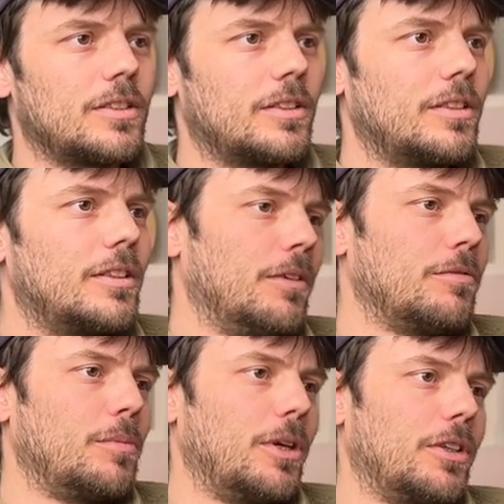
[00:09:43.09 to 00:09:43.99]

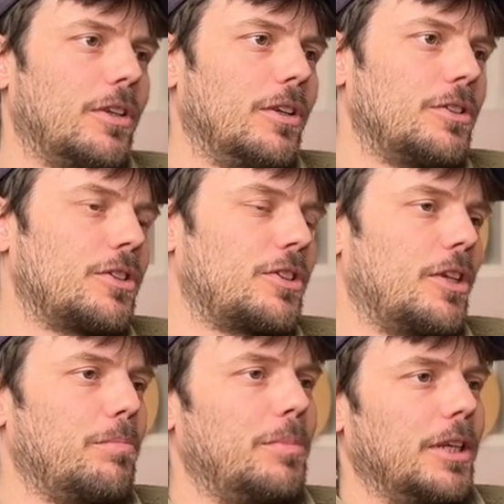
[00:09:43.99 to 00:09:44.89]
For me, I don't know, it's just
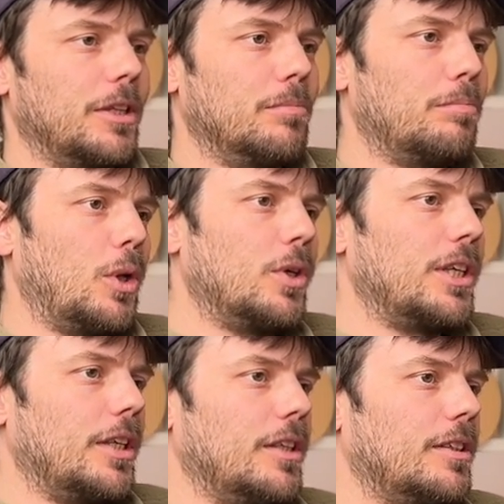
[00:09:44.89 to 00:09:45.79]
like big and
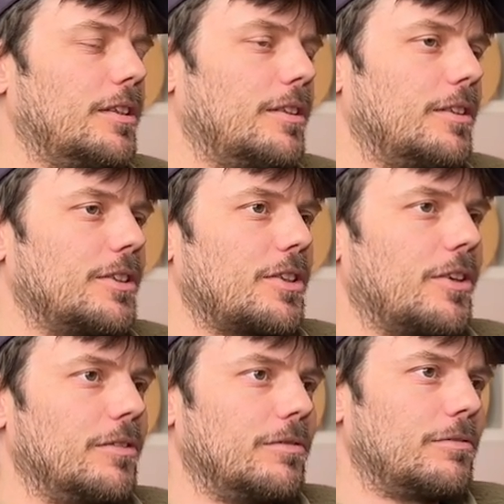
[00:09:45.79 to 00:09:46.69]
blocky. Yeah. It's
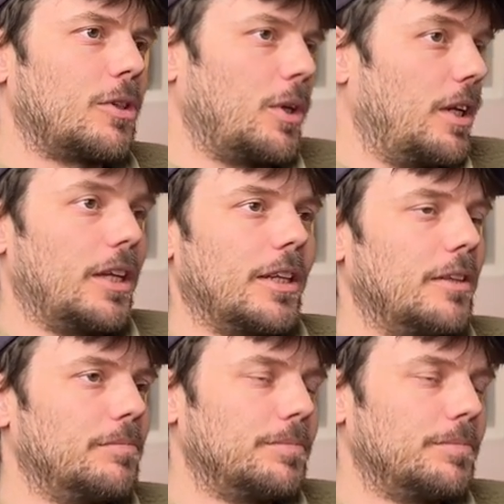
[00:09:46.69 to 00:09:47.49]
kind of kind of like that.